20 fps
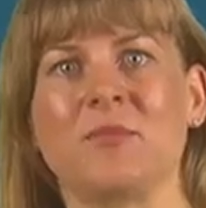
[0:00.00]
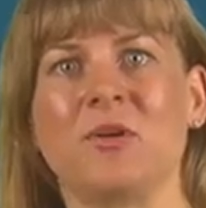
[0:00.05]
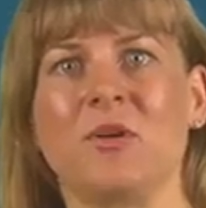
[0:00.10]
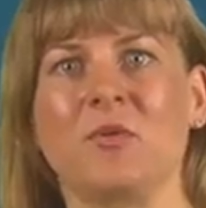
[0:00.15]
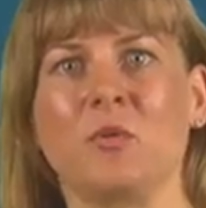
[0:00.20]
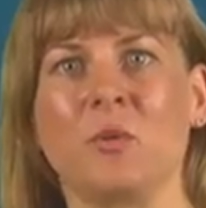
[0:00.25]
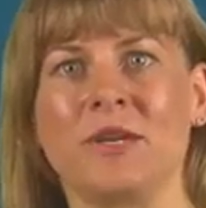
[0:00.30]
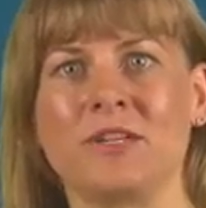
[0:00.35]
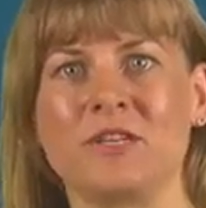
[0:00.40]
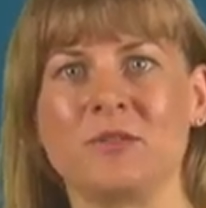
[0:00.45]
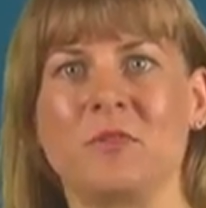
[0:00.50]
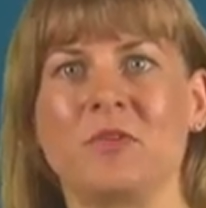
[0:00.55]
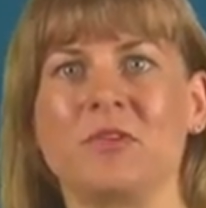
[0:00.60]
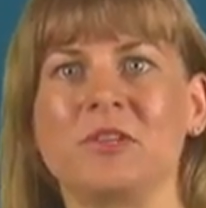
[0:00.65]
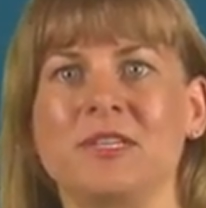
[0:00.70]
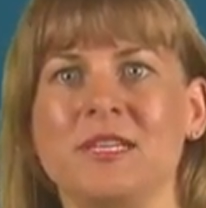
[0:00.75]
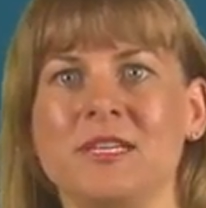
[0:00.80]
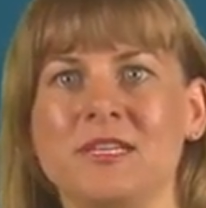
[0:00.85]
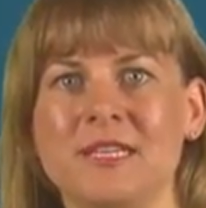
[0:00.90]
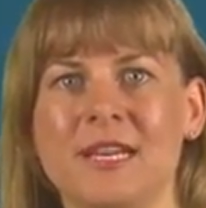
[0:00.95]
upon which more
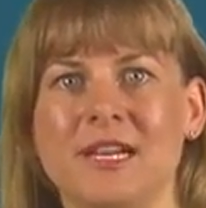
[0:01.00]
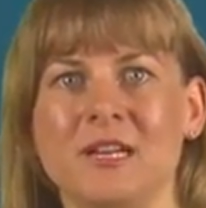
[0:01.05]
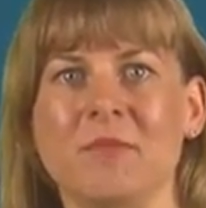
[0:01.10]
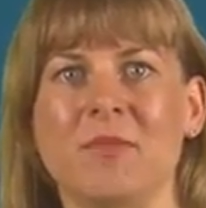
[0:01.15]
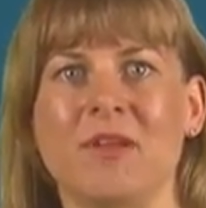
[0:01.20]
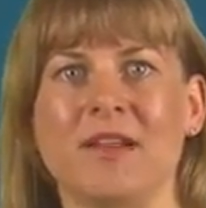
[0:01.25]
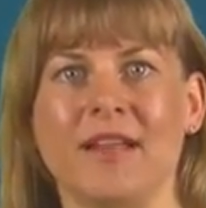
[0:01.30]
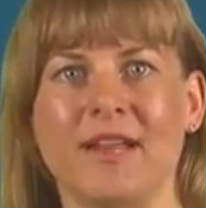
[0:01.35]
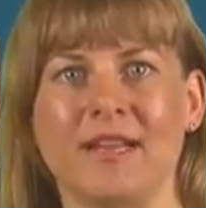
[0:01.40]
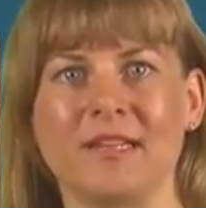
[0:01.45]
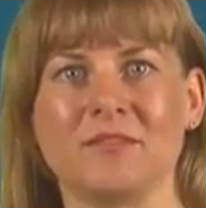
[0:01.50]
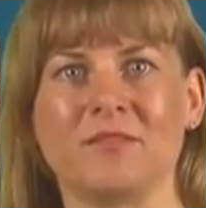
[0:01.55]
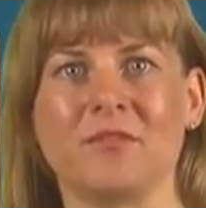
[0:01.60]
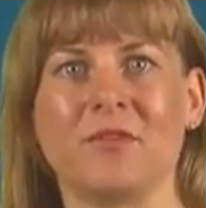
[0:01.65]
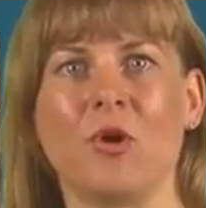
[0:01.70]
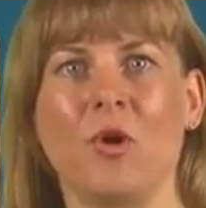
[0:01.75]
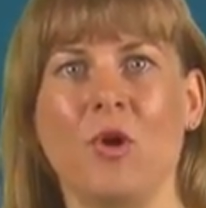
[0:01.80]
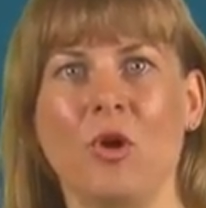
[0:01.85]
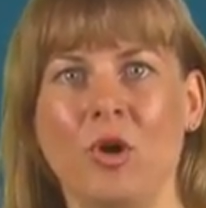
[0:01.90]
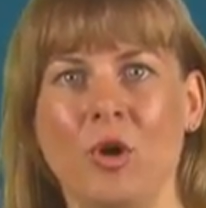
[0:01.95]
detailed plans
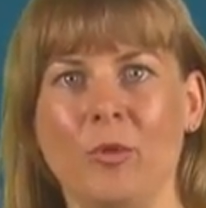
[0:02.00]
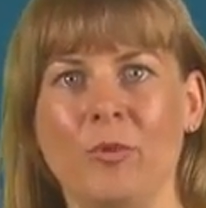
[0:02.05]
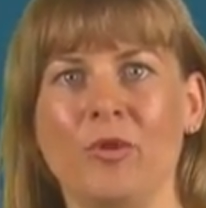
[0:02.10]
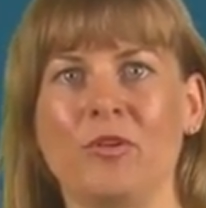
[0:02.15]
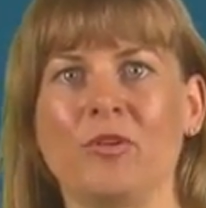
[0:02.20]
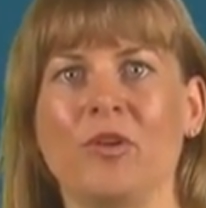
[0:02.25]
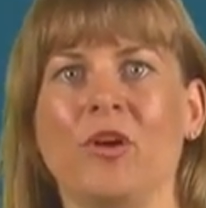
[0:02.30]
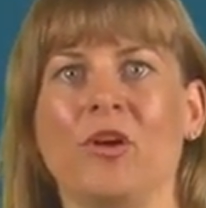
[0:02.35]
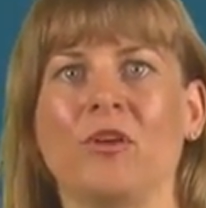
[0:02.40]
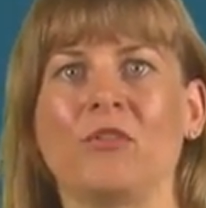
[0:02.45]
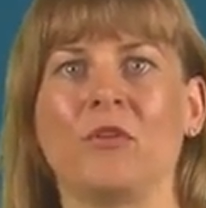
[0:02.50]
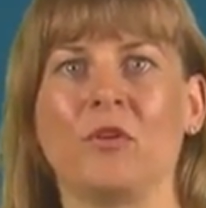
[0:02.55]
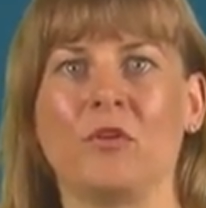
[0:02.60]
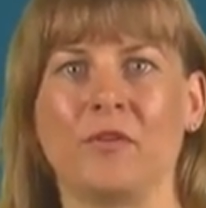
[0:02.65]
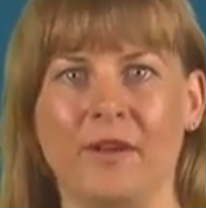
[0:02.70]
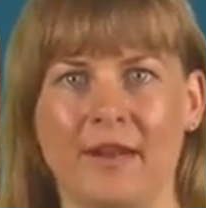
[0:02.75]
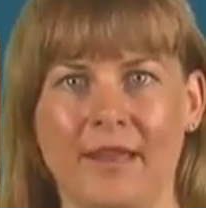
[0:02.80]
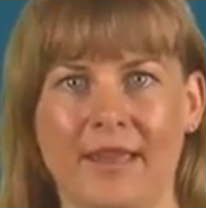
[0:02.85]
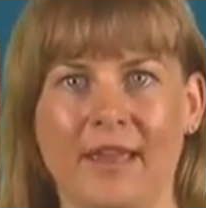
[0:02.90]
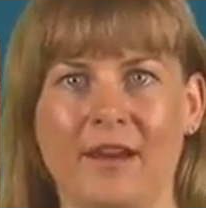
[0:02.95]
for urban or
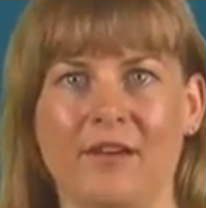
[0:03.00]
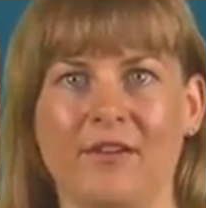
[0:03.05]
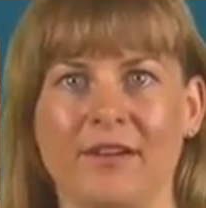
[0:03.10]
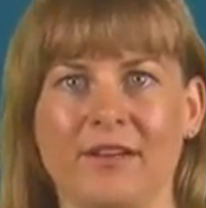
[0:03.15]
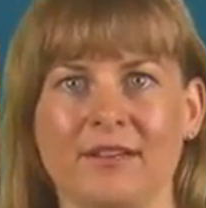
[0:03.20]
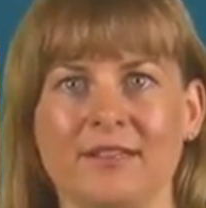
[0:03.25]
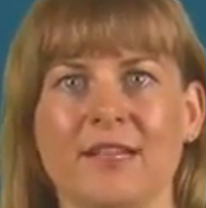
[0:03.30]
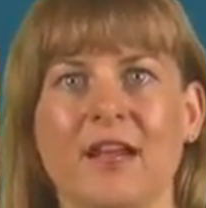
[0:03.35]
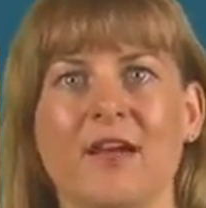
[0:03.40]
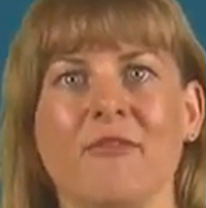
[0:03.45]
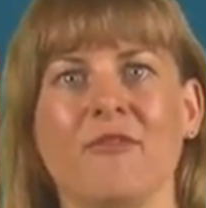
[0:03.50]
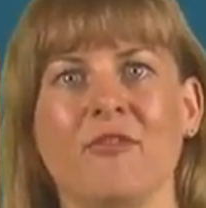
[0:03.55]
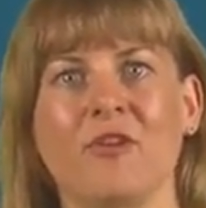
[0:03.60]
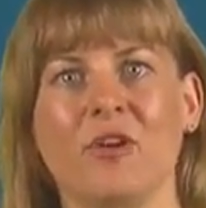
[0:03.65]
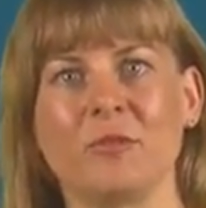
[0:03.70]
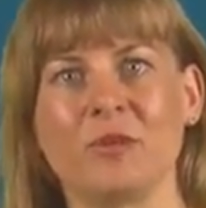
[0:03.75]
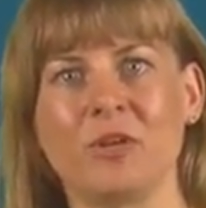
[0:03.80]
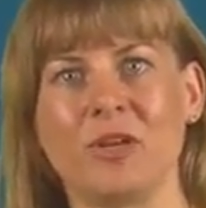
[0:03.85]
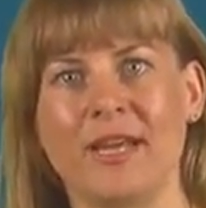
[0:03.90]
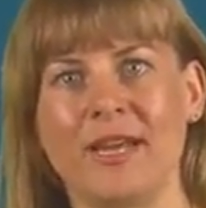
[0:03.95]
rural areas are
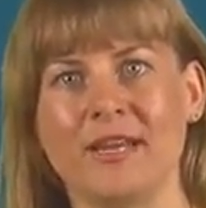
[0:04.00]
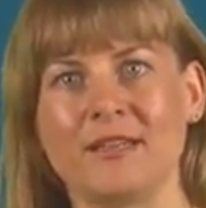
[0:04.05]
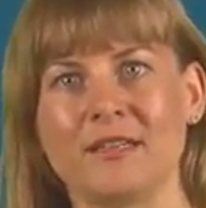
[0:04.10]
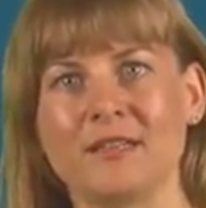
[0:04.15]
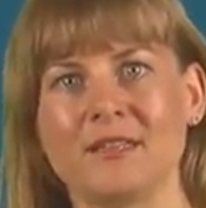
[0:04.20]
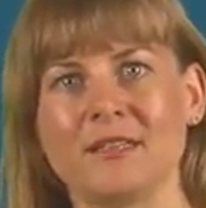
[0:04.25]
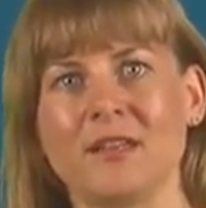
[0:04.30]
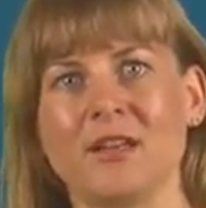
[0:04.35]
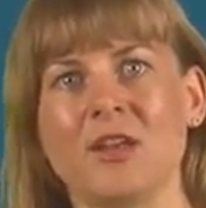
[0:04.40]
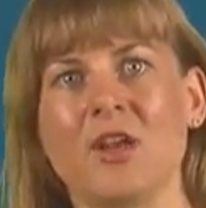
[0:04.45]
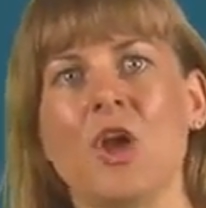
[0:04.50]
formulated